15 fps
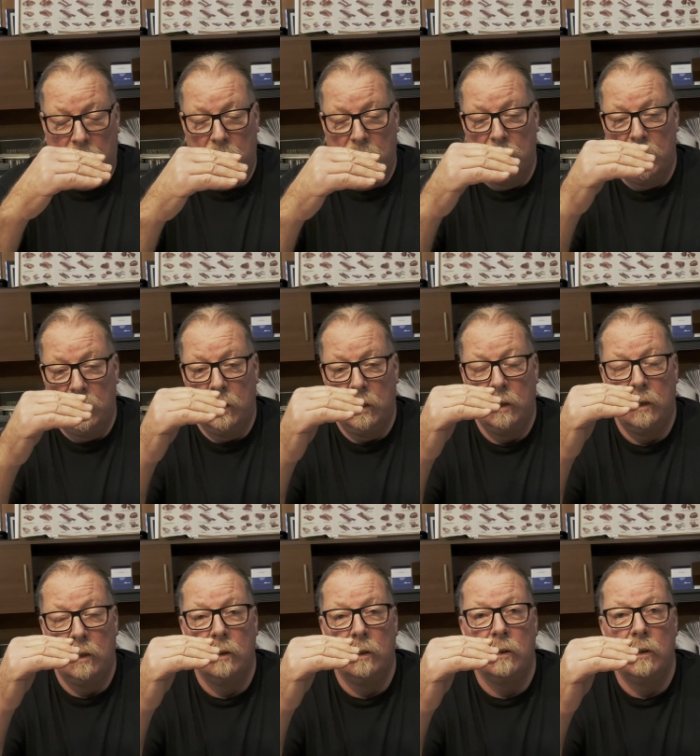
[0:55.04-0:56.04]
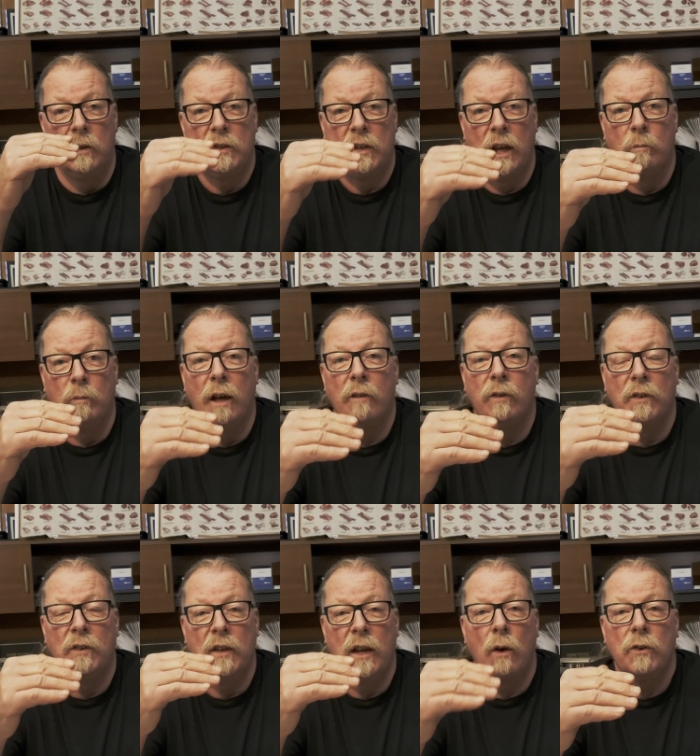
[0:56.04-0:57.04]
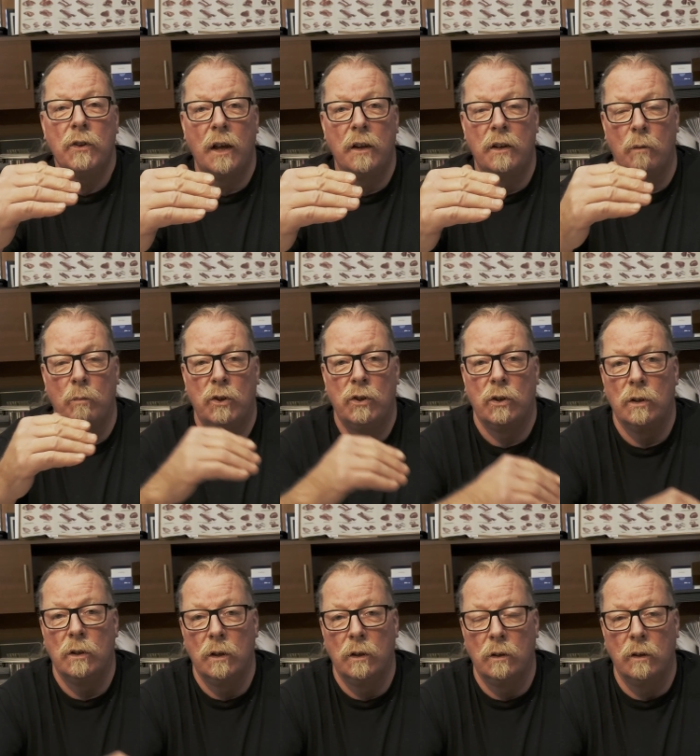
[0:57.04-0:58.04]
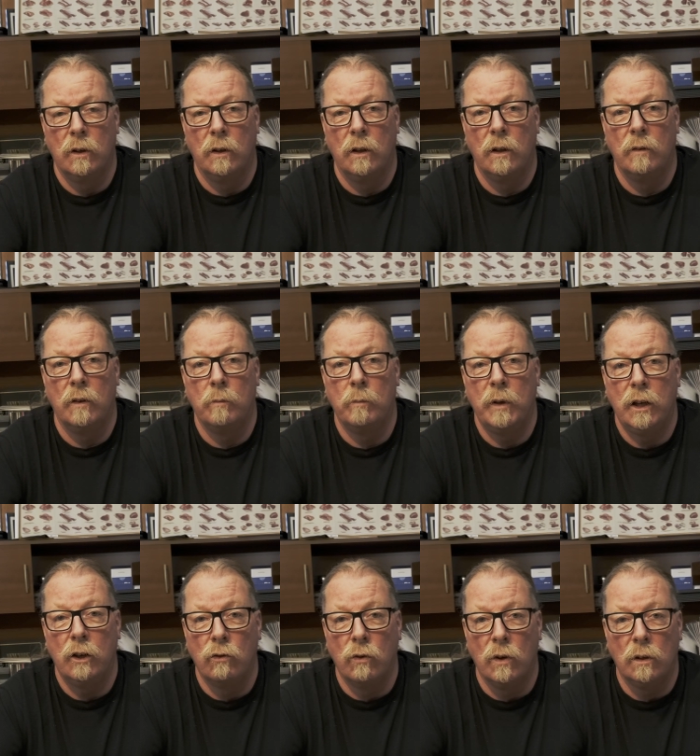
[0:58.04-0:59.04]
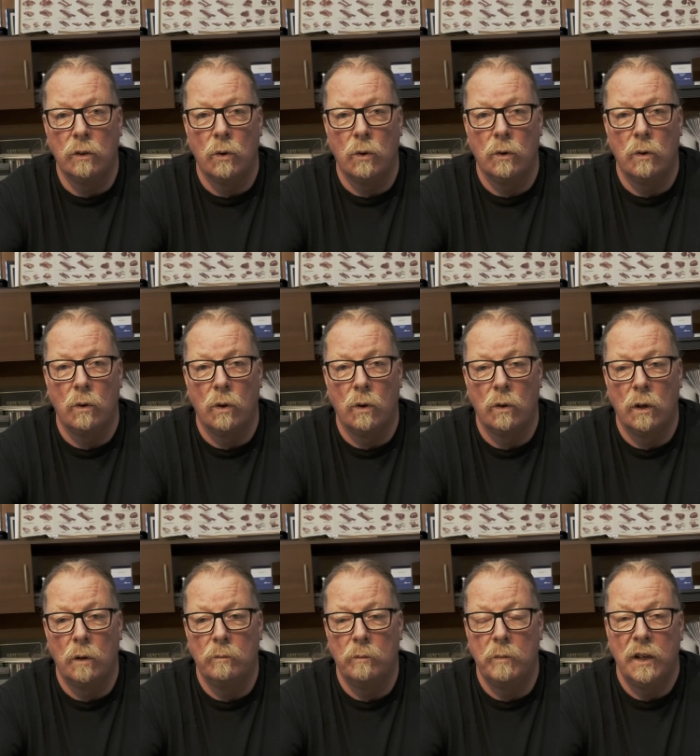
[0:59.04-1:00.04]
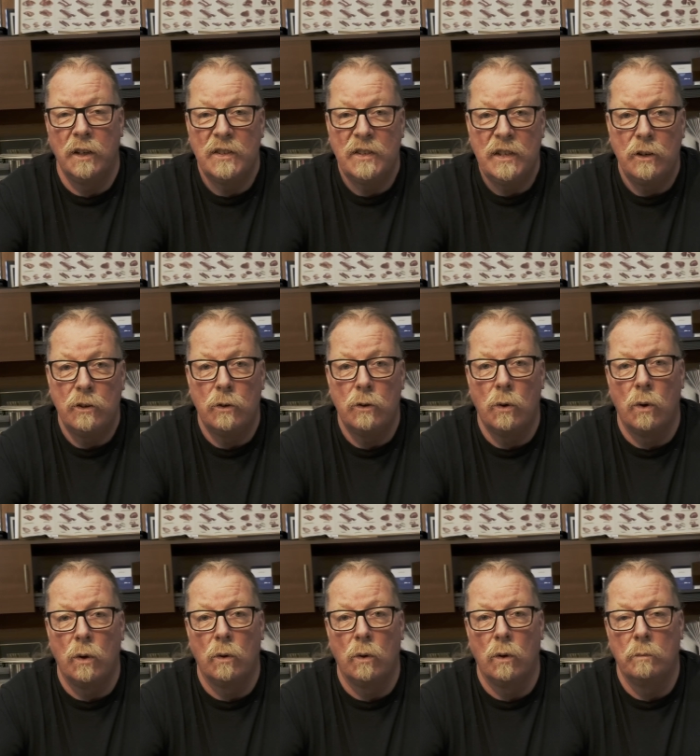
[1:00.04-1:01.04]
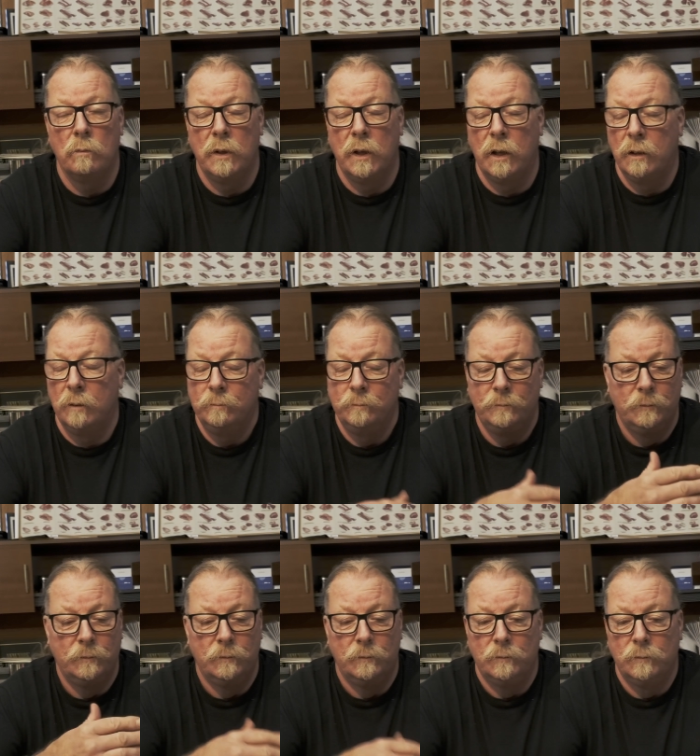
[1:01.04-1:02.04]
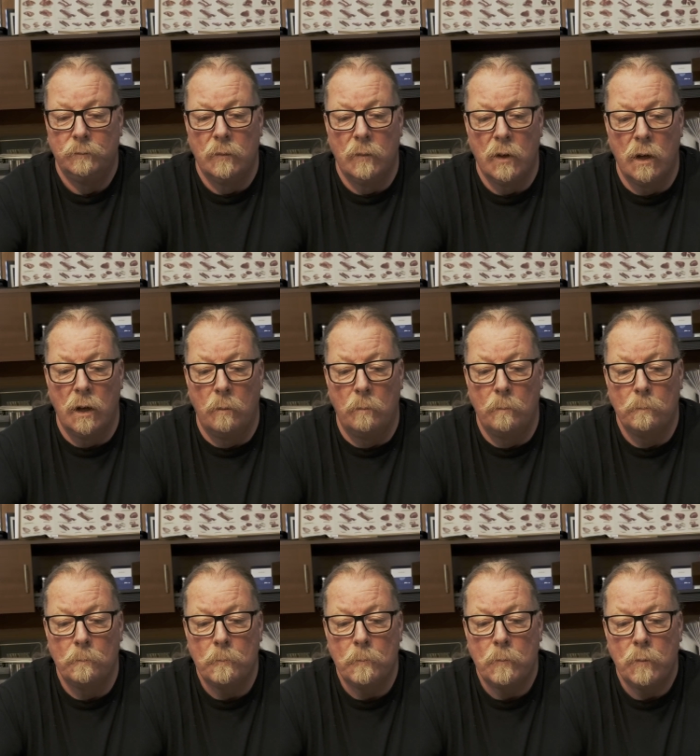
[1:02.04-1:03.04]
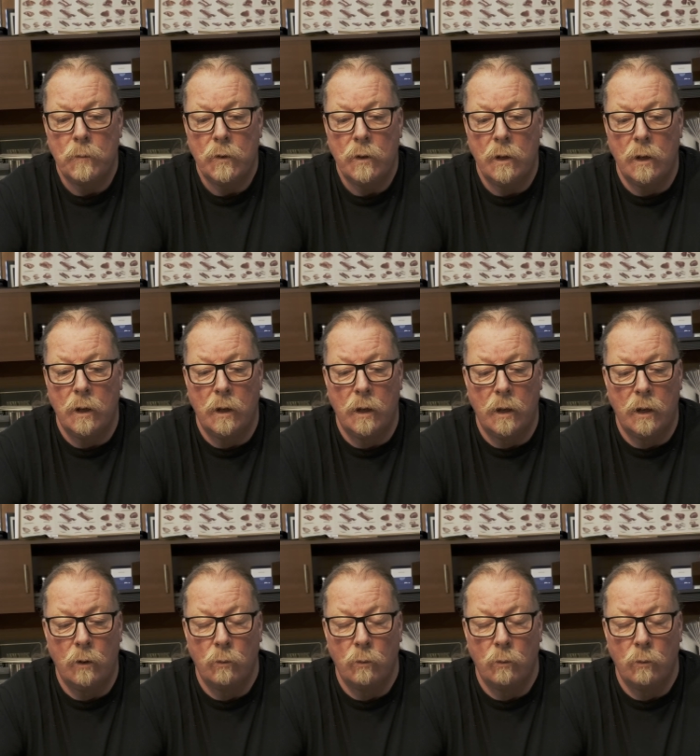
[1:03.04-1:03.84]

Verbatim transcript: the, the same level as the outside temperature, uh, being grilled or, or um, being seared or, or being um, uh,